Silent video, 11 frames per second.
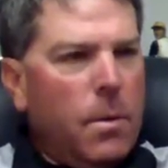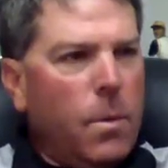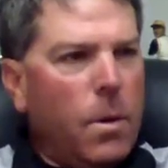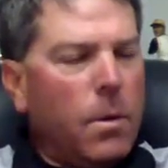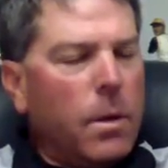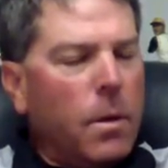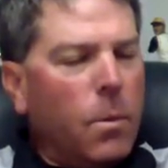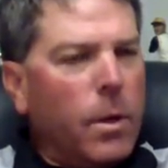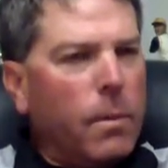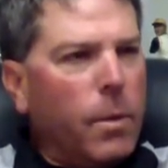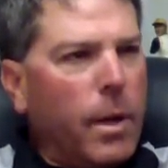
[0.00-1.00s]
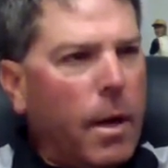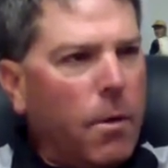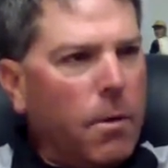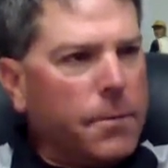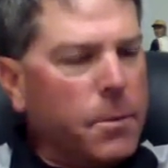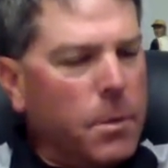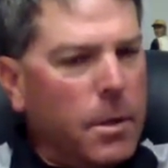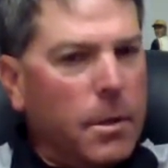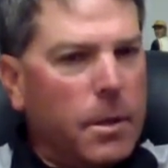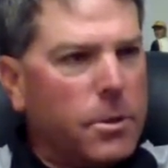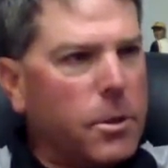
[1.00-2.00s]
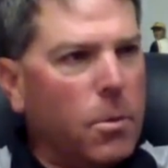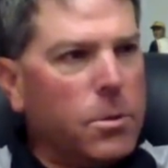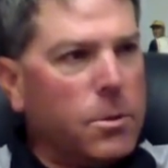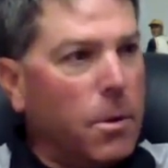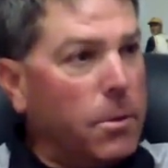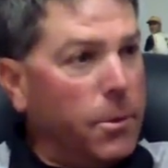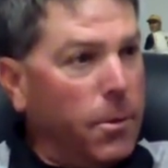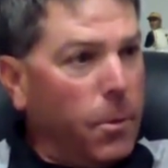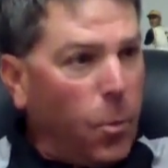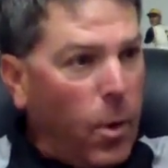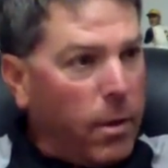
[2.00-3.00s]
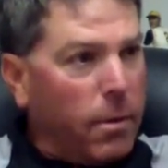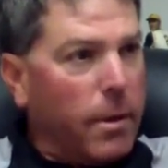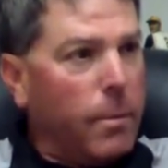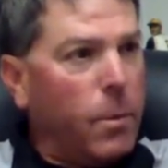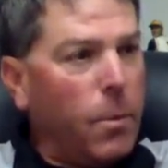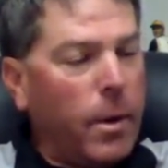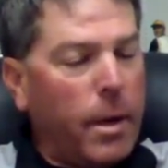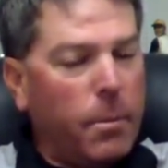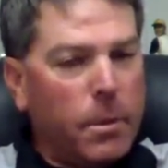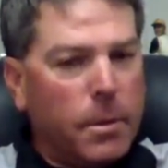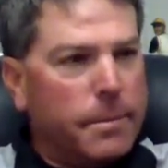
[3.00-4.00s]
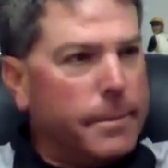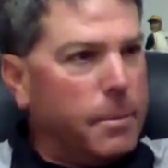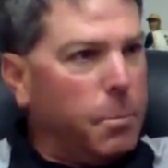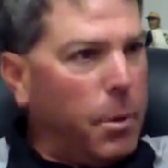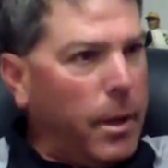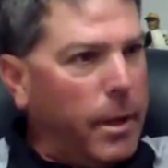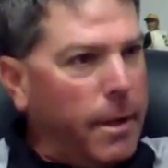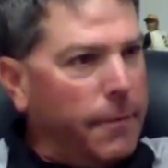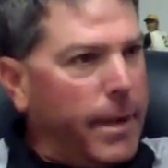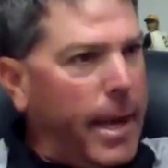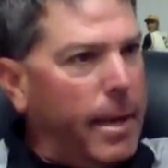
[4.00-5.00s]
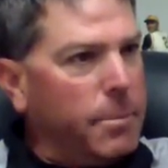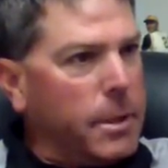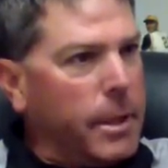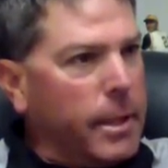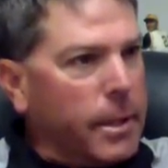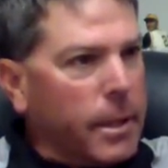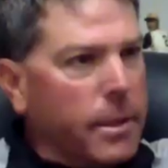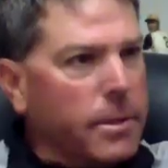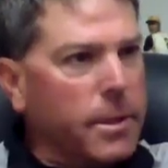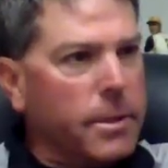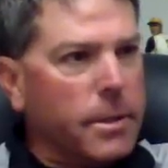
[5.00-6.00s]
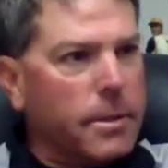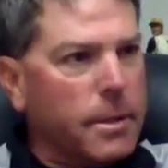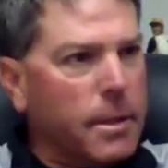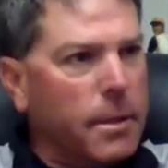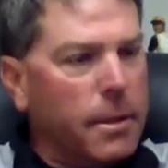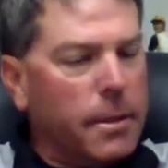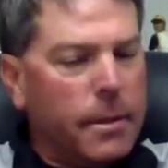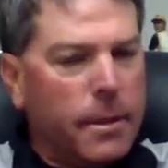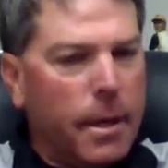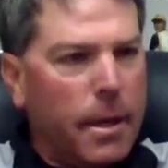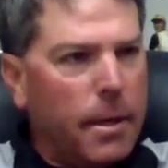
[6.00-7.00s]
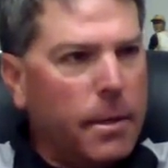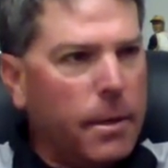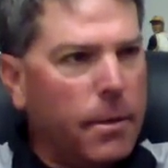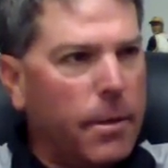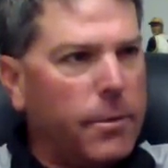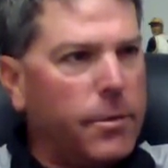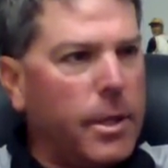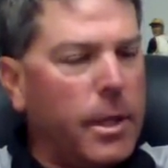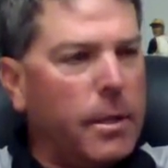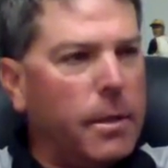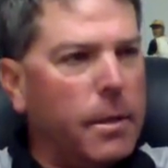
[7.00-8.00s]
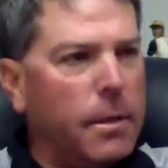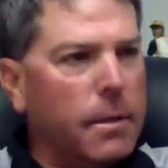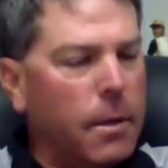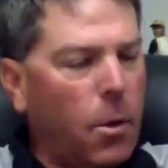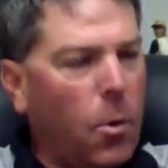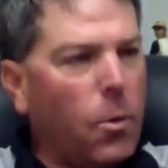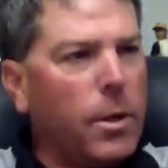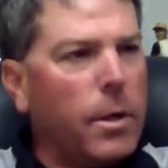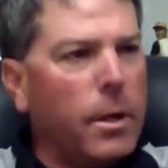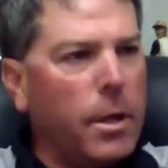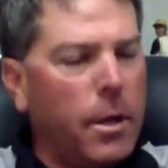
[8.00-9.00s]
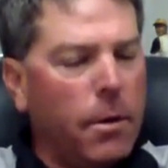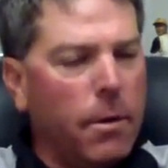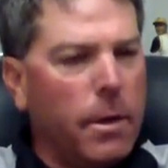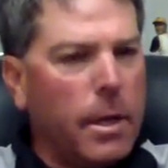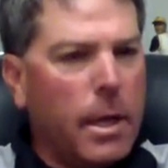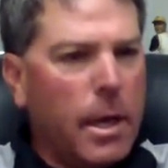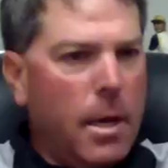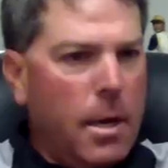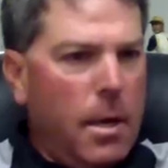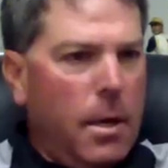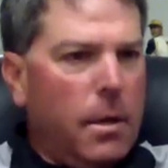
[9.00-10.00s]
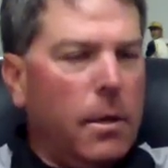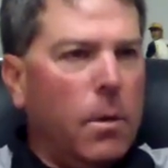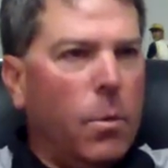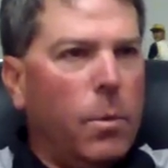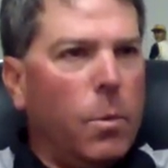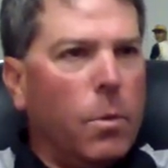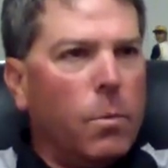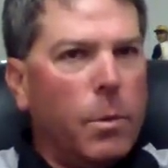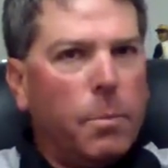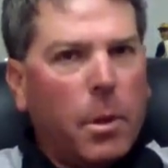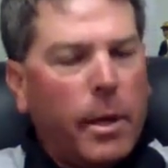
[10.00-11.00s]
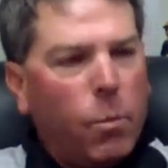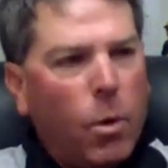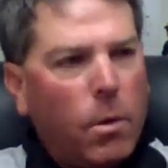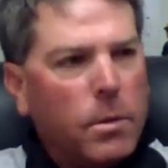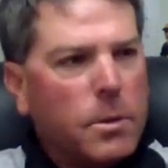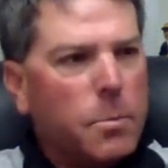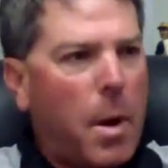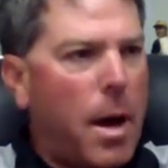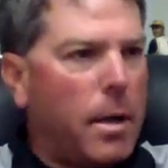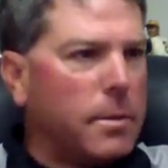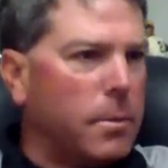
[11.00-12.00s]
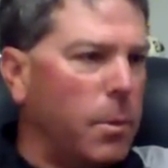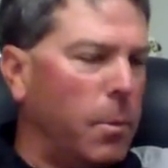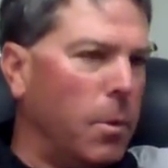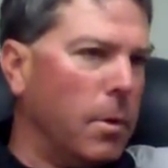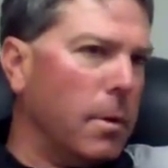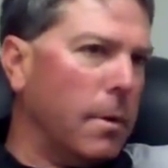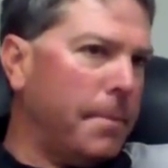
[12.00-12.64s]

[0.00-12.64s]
Well, we got off to a slow start due to the weather, and we weren't able to play enough games and get the consistency that that you need to early in the year. And we played well in spots. We were